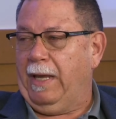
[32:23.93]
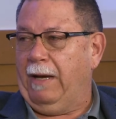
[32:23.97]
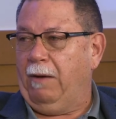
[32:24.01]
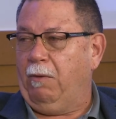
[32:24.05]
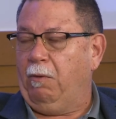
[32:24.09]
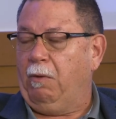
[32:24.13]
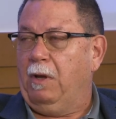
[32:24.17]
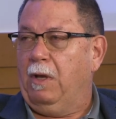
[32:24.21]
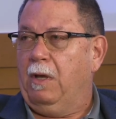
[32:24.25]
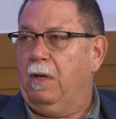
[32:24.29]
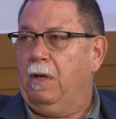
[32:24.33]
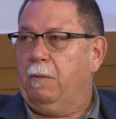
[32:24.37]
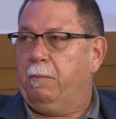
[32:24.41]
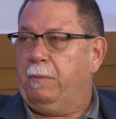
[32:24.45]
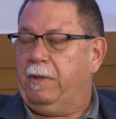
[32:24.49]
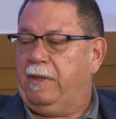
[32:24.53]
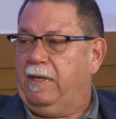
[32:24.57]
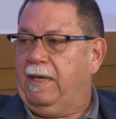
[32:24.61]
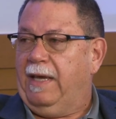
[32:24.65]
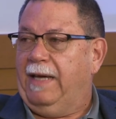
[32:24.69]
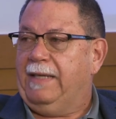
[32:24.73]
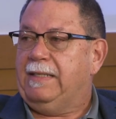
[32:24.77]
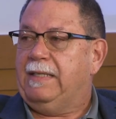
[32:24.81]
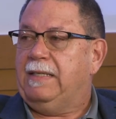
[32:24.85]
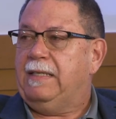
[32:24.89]
out. But
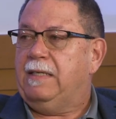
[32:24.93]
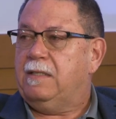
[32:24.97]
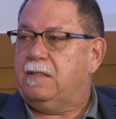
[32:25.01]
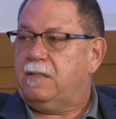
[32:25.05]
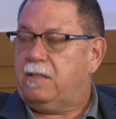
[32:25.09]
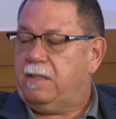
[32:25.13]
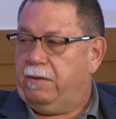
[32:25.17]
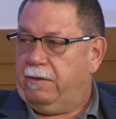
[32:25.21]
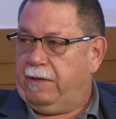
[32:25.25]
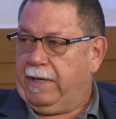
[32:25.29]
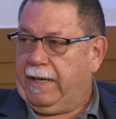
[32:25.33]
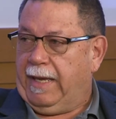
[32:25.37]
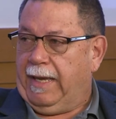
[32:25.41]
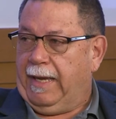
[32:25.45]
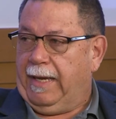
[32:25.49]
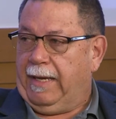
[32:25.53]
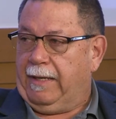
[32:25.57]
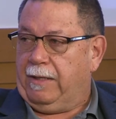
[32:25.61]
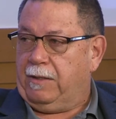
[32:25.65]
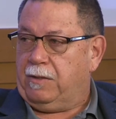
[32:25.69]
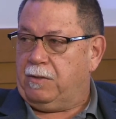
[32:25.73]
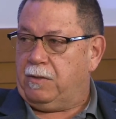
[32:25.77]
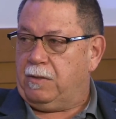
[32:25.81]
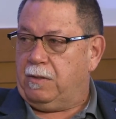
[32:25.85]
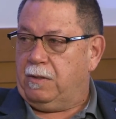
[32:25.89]
the idea is they're
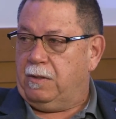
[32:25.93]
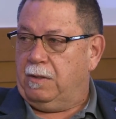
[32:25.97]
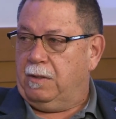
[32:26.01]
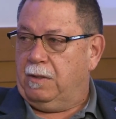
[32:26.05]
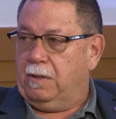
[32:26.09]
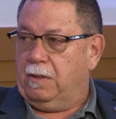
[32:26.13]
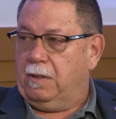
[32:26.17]
engaged,